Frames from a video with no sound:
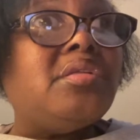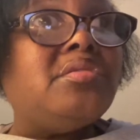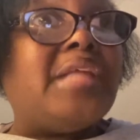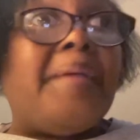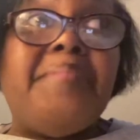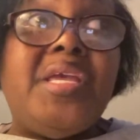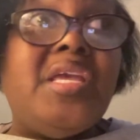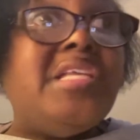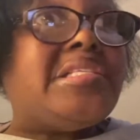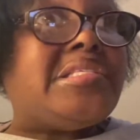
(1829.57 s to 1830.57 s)
That means
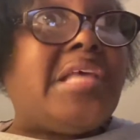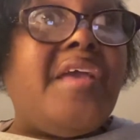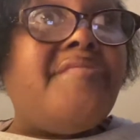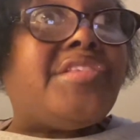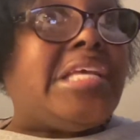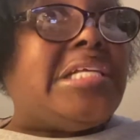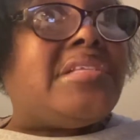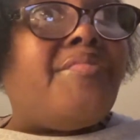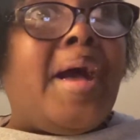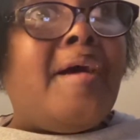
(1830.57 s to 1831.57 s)
he saved,
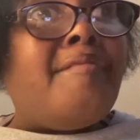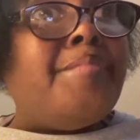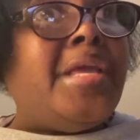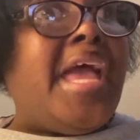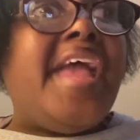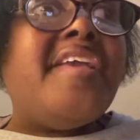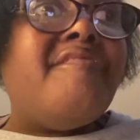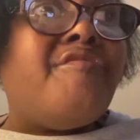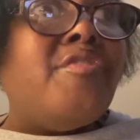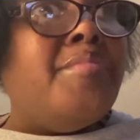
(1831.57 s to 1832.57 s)
sanctified me, and he
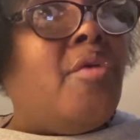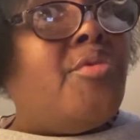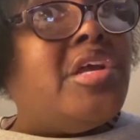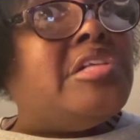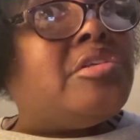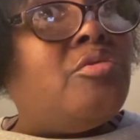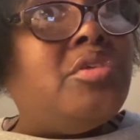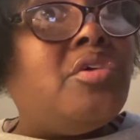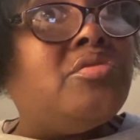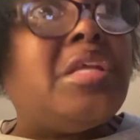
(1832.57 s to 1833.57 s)
filled me up with his Holy
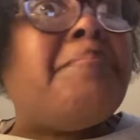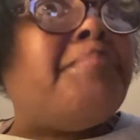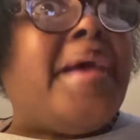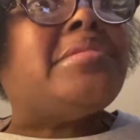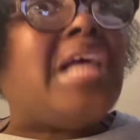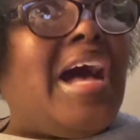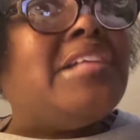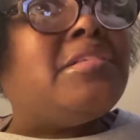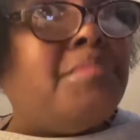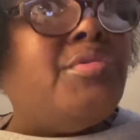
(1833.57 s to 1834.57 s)
Ghost. He
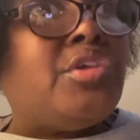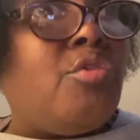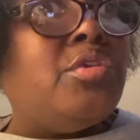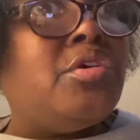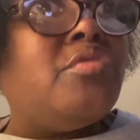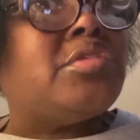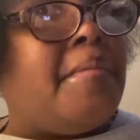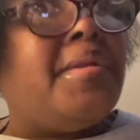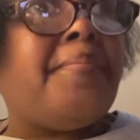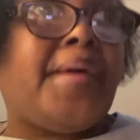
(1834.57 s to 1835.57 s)
baptized me with the Holy Ghost
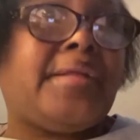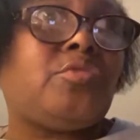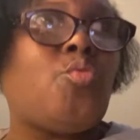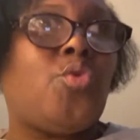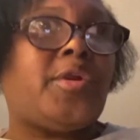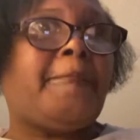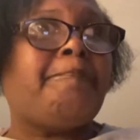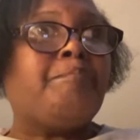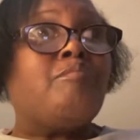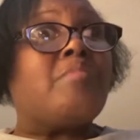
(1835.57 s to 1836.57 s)
coming up out the water.
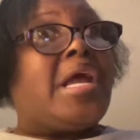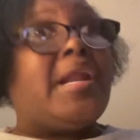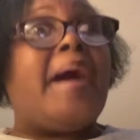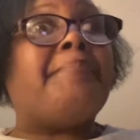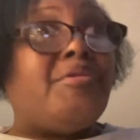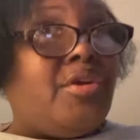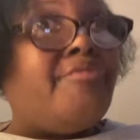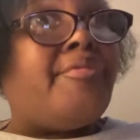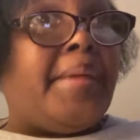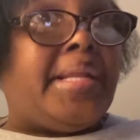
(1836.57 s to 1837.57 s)
And I've been running
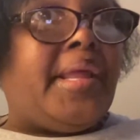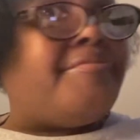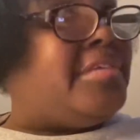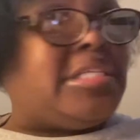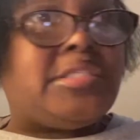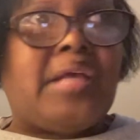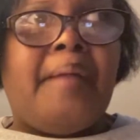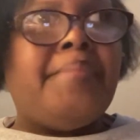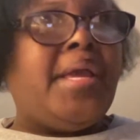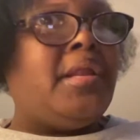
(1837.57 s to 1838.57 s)
for my life. Yes, I
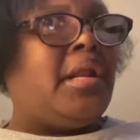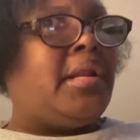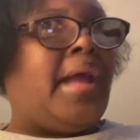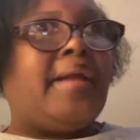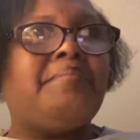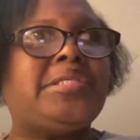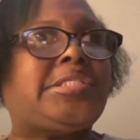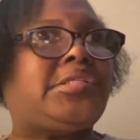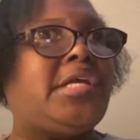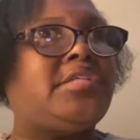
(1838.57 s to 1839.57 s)
made a lot of
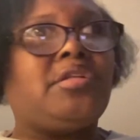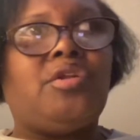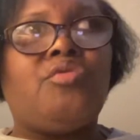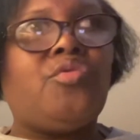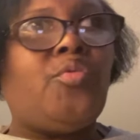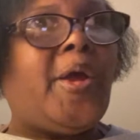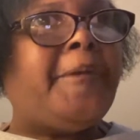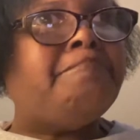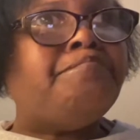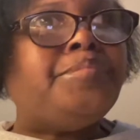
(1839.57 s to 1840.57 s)
mistakes along the way
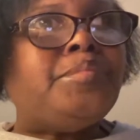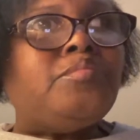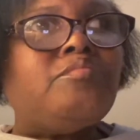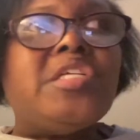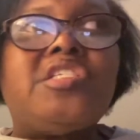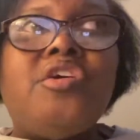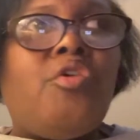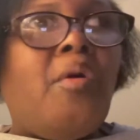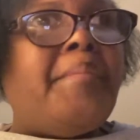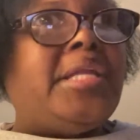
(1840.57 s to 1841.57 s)
still
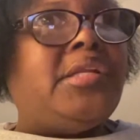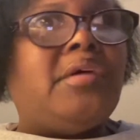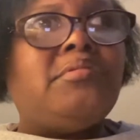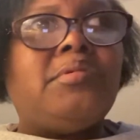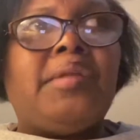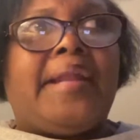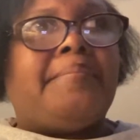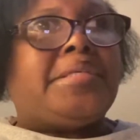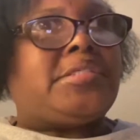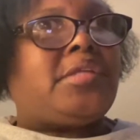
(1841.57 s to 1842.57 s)
going to make a lot of
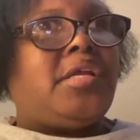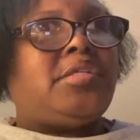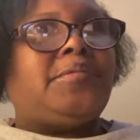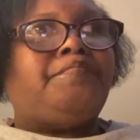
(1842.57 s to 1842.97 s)
mistakes.